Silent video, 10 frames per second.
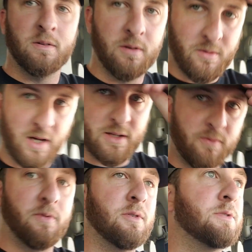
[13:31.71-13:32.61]
Well, we got the
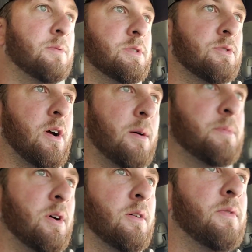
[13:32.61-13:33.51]
first one dropped
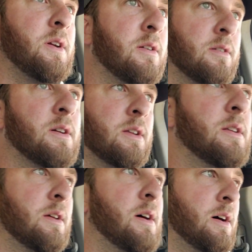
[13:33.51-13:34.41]
off here in
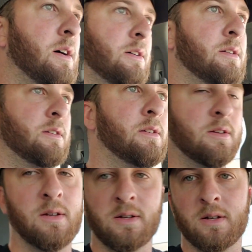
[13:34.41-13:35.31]

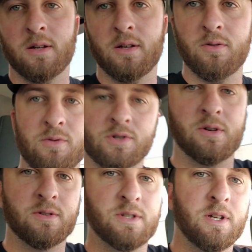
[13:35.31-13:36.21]
New
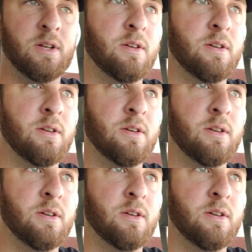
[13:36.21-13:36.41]
Jersey,